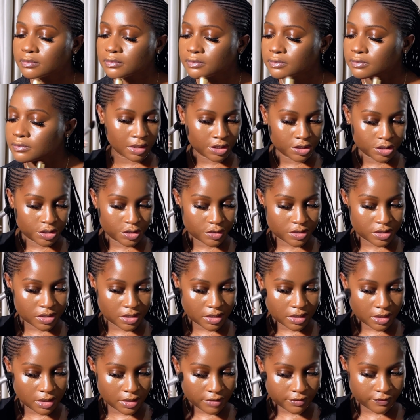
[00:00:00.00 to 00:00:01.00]
Then using
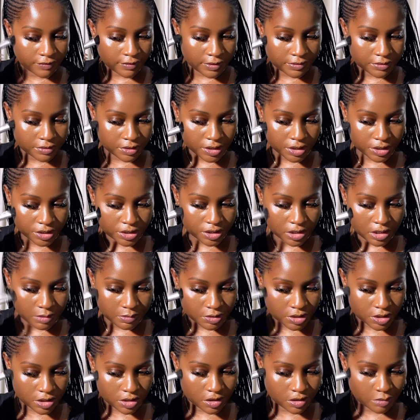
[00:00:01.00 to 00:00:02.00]
another foundation, I'm
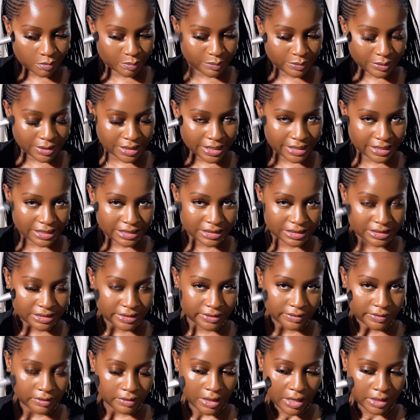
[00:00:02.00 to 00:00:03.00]
just gonna blend
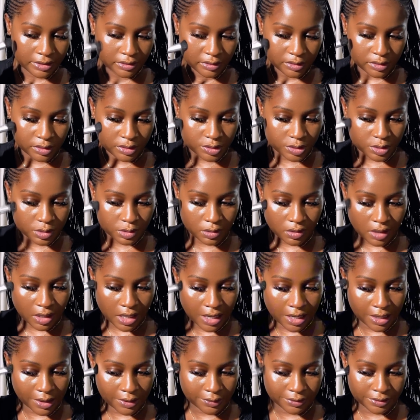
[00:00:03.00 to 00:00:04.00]
that contour
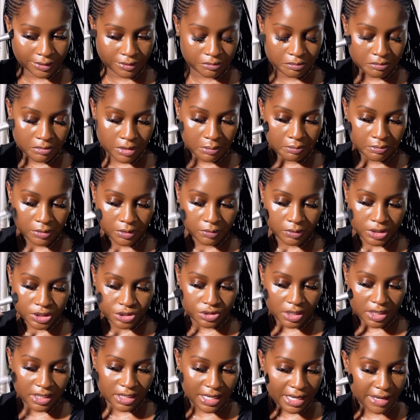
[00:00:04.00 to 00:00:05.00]
out. Remember, we're
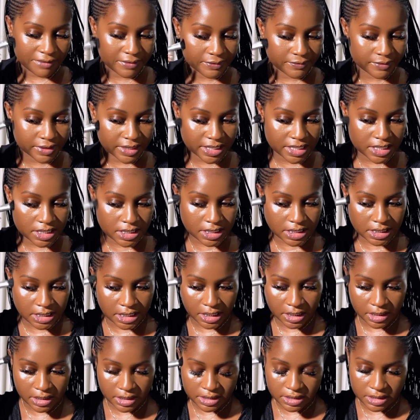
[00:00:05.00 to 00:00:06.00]
trying to have everything
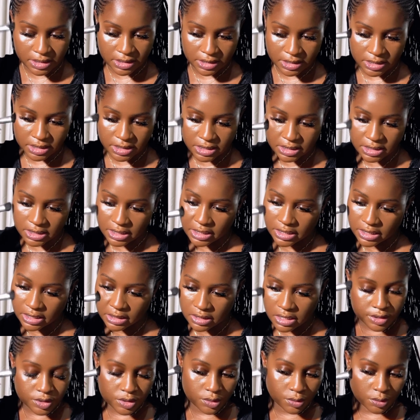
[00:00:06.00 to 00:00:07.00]
sink into the skin,
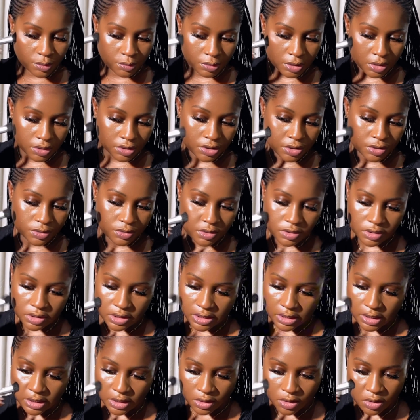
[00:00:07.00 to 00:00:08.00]
so we're gonna use
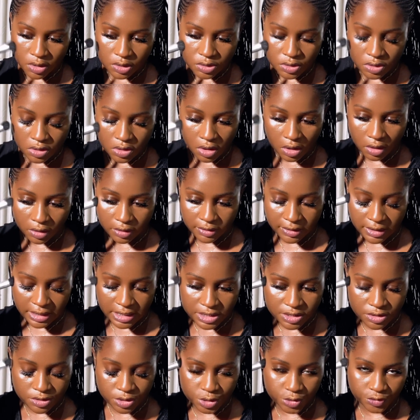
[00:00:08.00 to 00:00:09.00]
a contour color
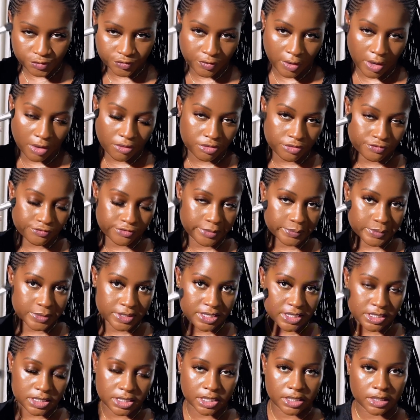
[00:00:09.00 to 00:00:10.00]
that's not too far off from the
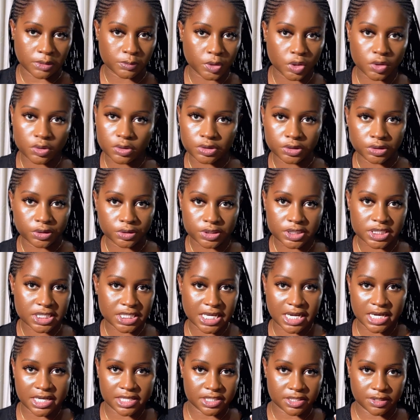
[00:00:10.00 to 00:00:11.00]
skin. We don't want to look
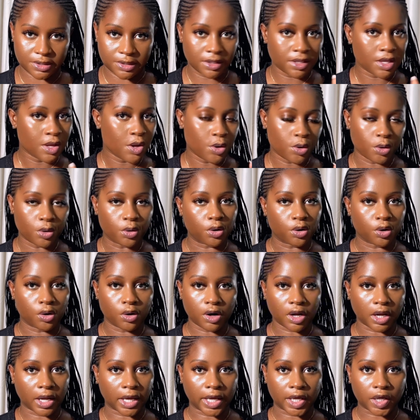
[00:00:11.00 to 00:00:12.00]
skeletal
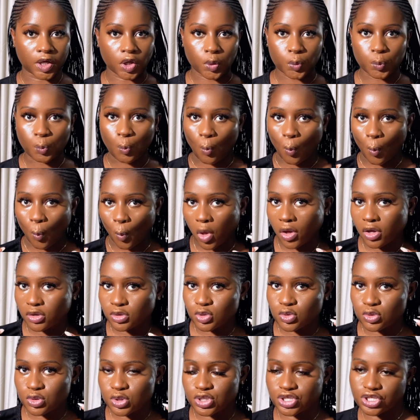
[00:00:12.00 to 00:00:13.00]
or like
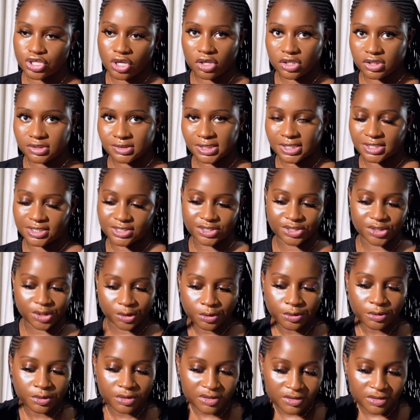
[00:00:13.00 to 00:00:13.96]
too sucked in, you know?